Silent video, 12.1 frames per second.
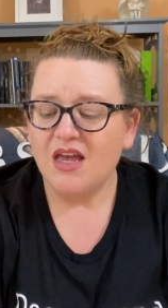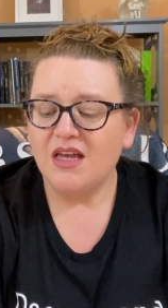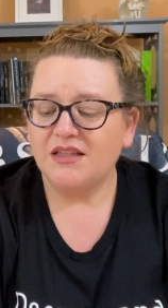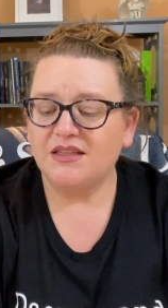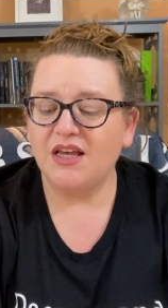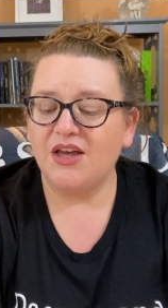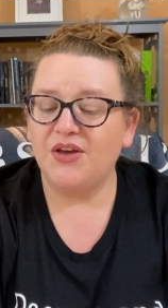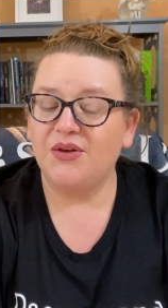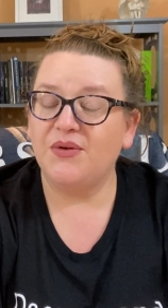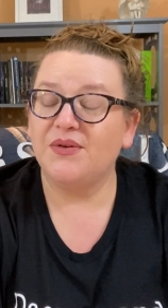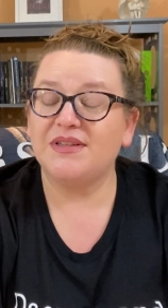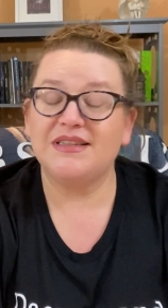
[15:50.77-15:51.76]

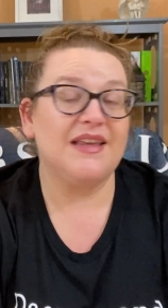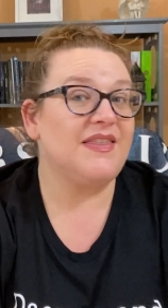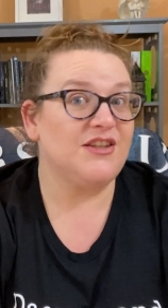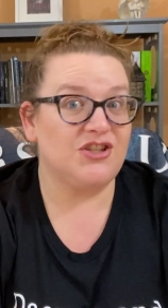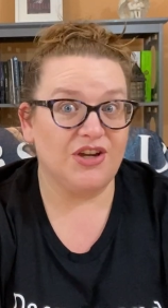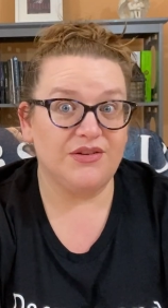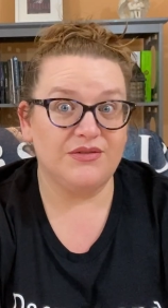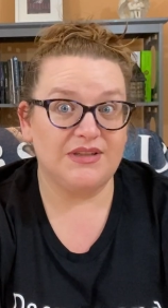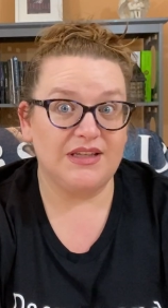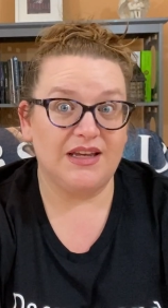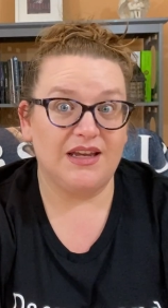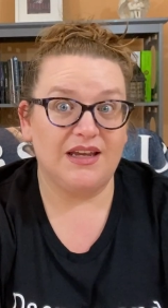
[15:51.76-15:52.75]
So Seth and
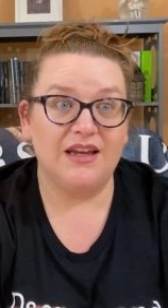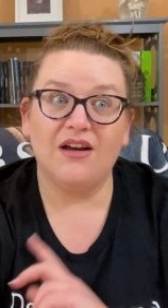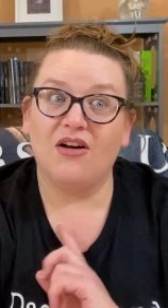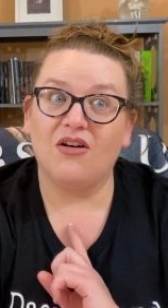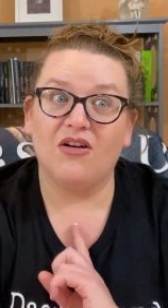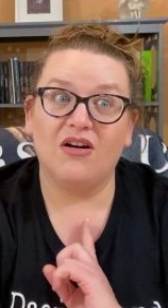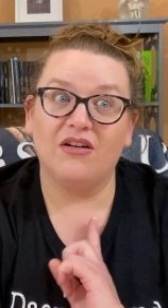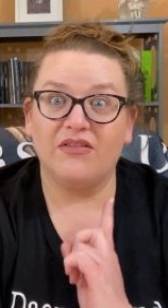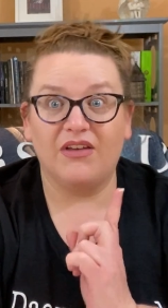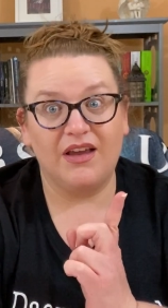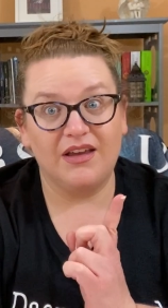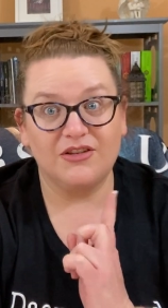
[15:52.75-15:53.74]
Josie are
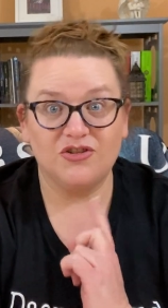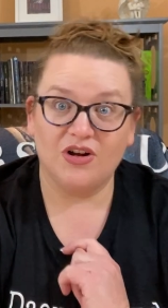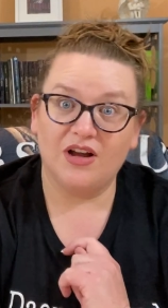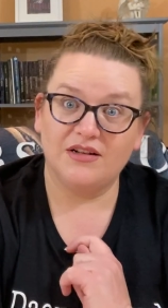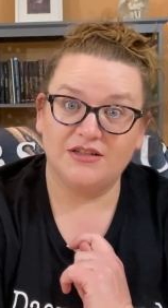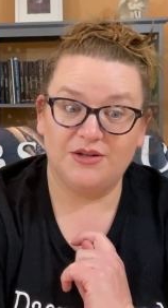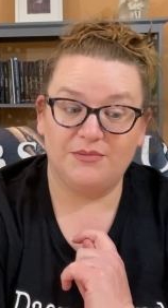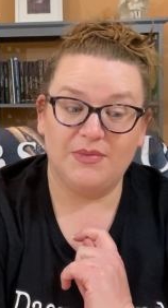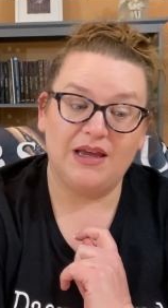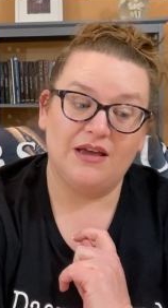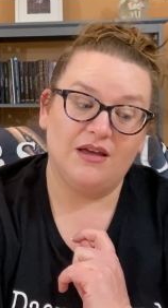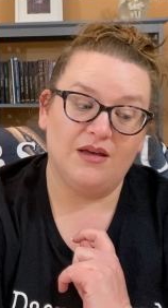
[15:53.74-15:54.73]
like trying to
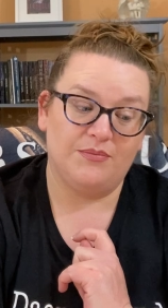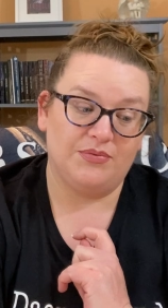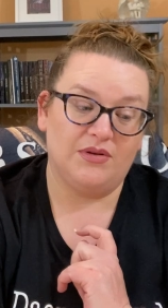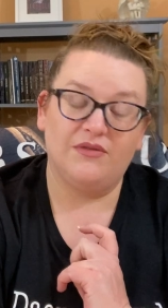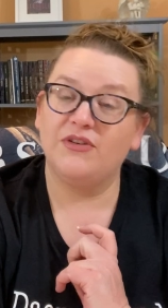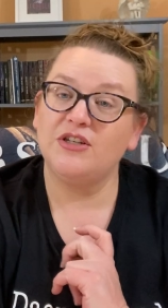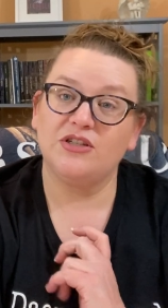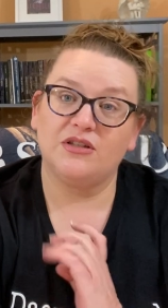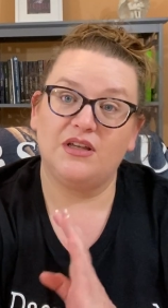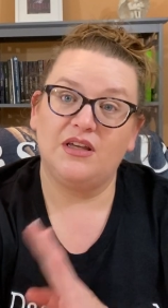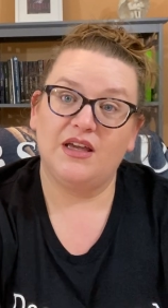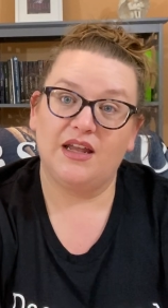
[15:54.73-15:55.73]
make up
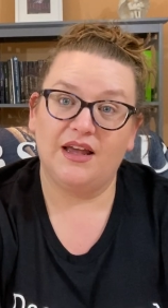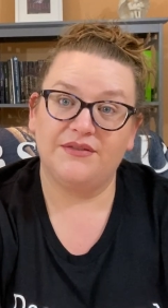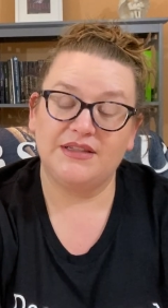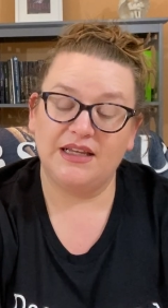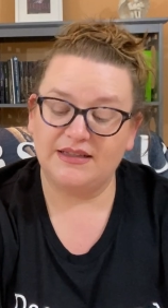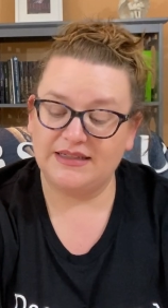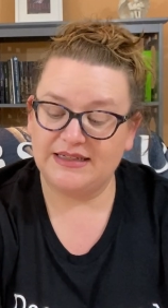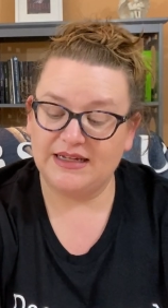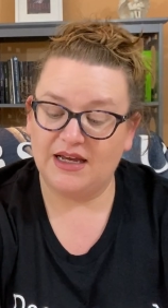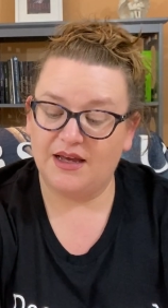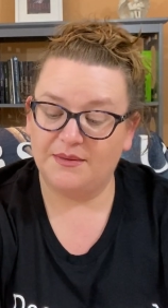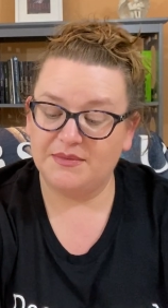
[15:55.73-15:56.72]
officially and have sexy
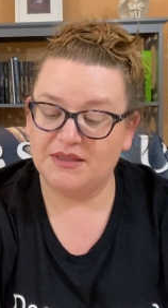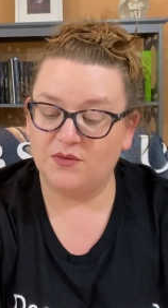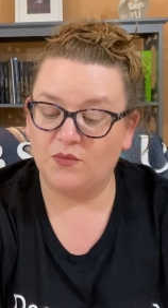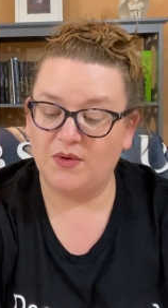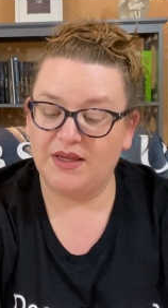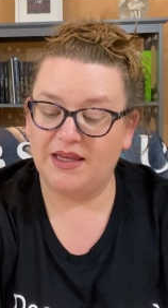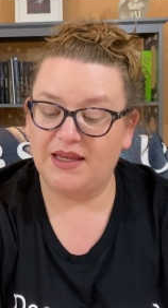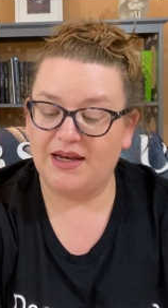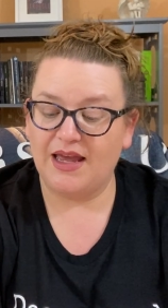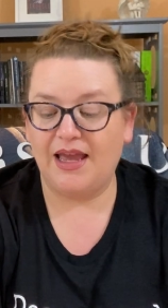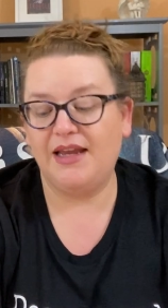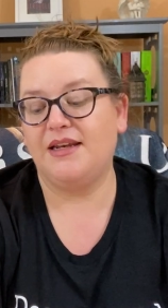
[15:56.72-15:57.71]
times when
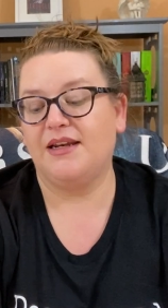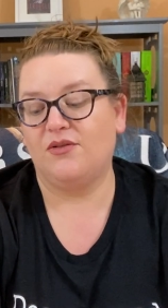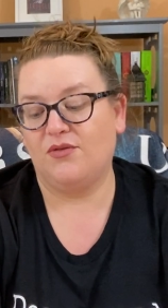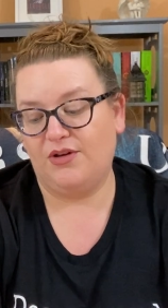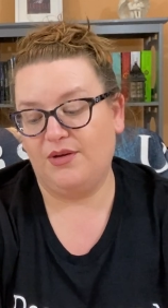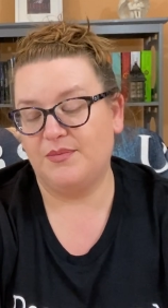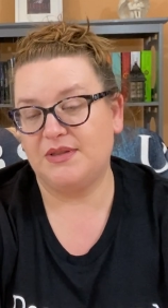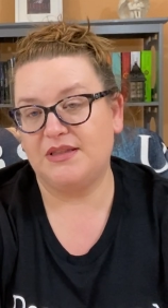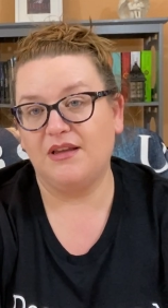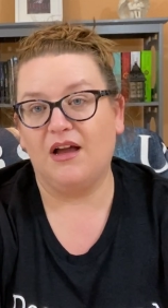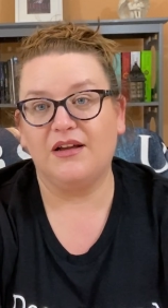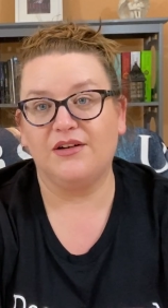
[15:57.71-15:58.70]
Aiden interrupts,
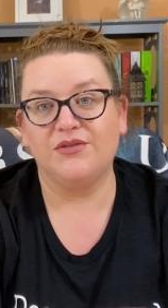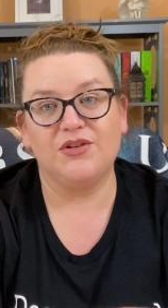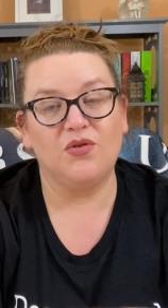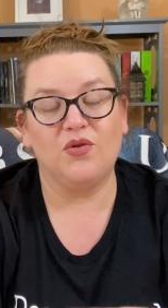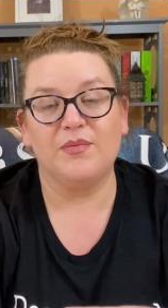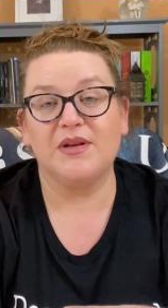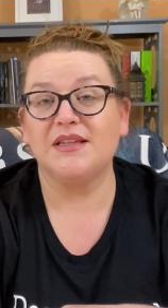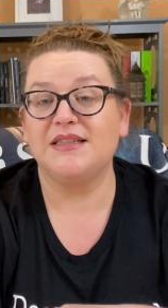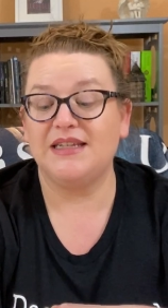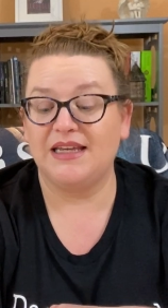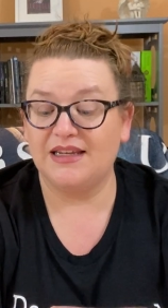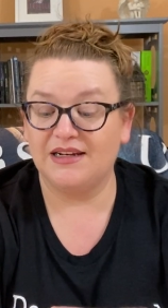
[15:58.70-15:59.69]
knocking on the door because
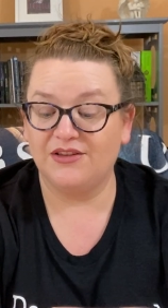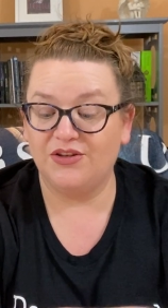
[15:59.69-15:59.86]
Deacon and